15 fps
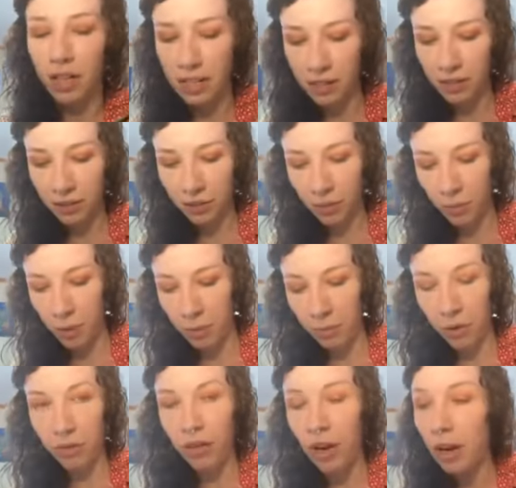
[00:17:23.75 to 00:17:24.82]
It's a little
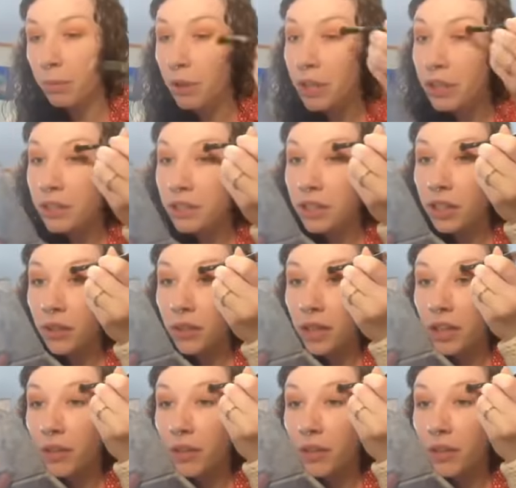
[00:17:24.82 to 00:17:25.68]
bit more vibrant, so